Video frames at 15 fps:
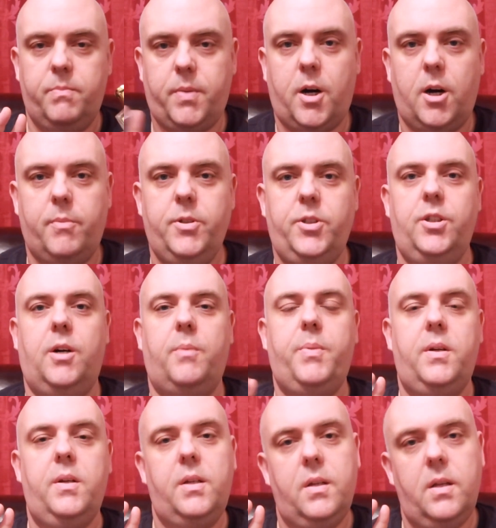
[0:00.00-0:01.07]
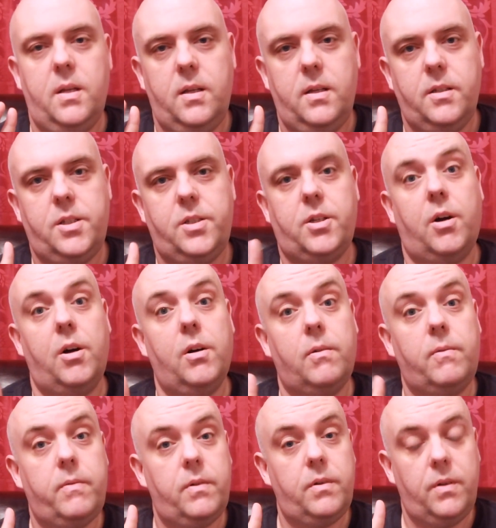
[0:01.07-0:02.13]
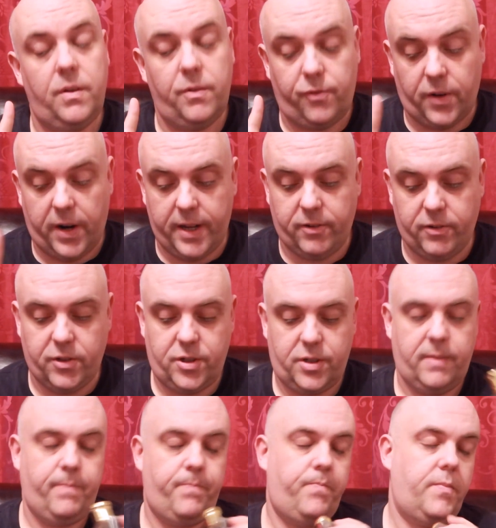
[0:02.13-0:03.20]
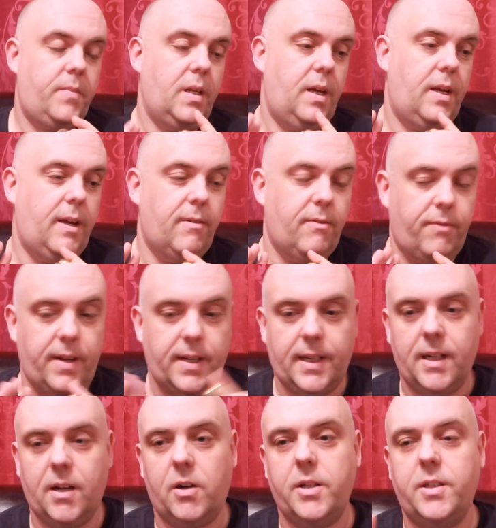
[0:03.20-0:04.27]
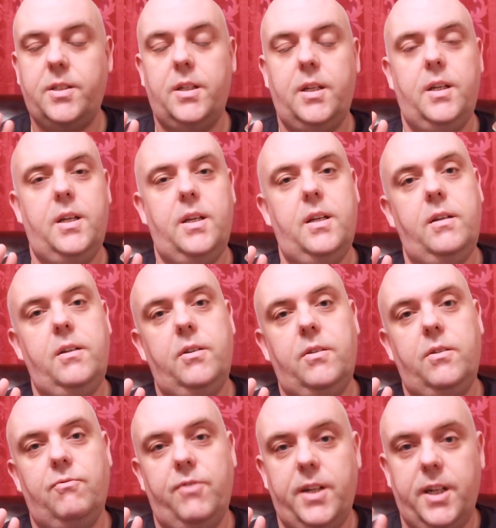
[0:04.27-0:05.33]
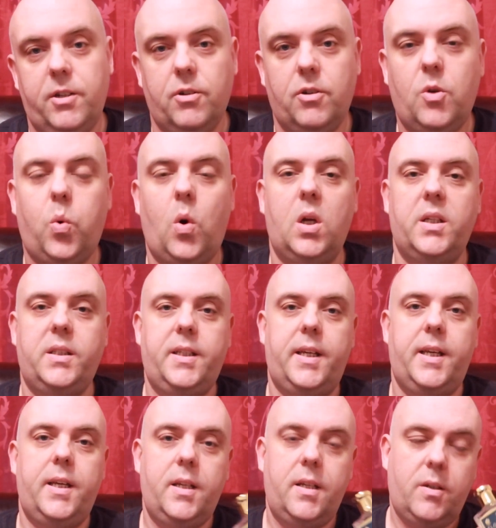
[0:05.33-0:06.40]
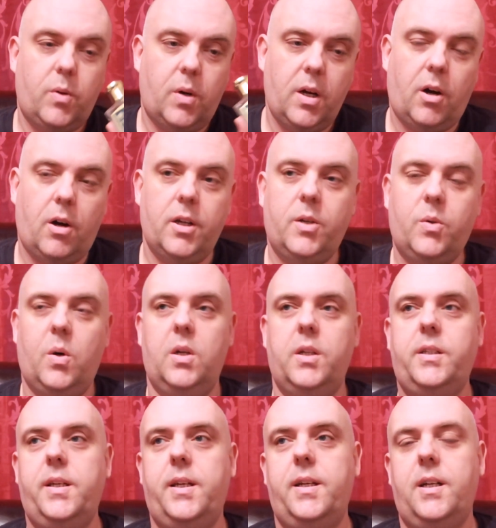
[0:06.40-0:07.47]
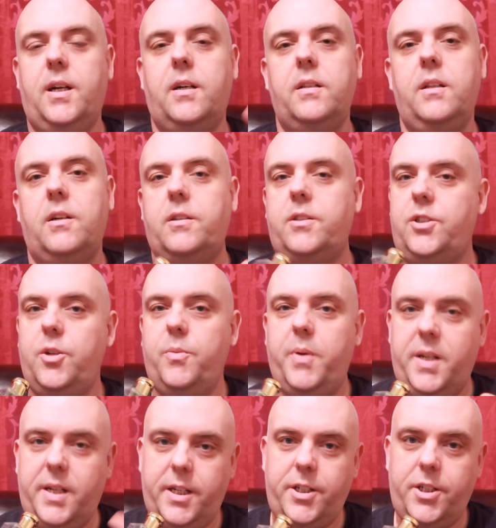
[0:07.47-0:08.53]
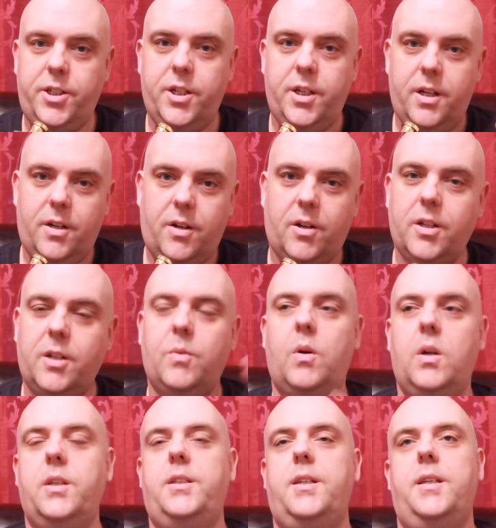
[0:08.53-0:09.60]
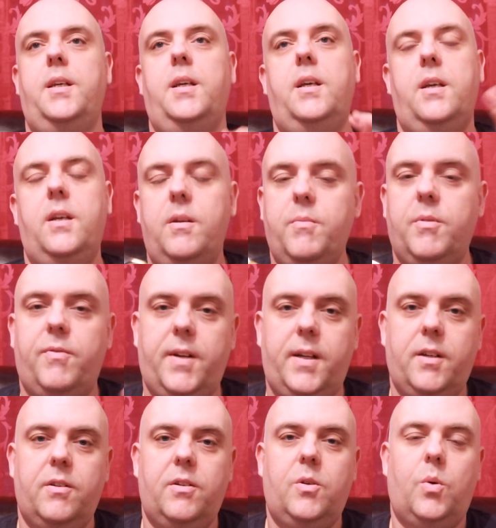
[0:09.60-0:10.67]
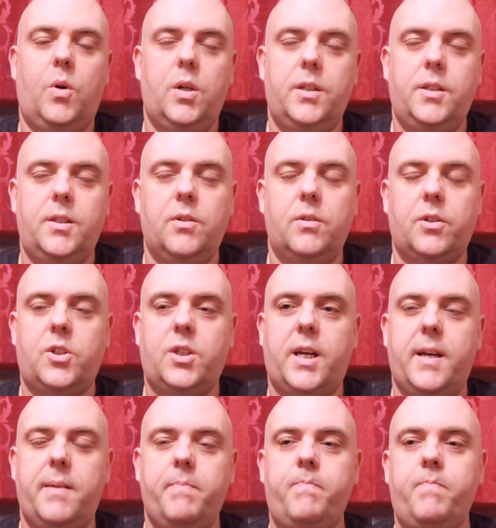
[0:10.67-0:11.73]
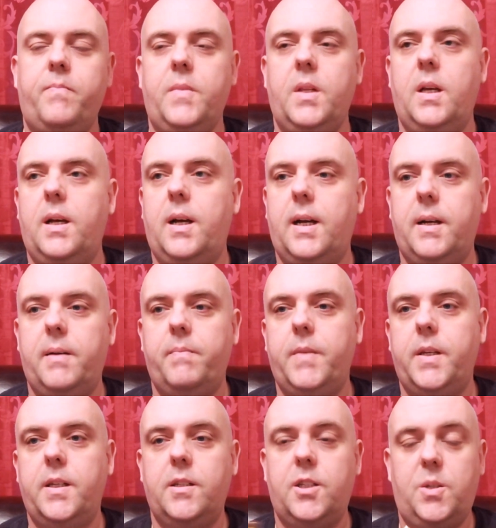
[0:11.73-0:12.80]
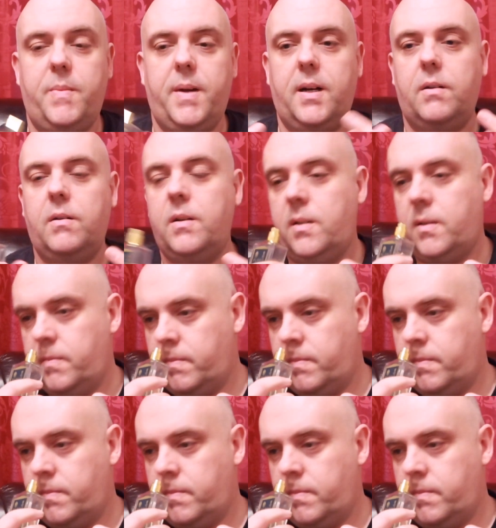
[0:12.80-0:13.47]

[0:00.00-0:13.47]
barbershop style fragrance. Very nice, really good quality, quite high quality, not like super niche high quality, but very good quality all the same. You smell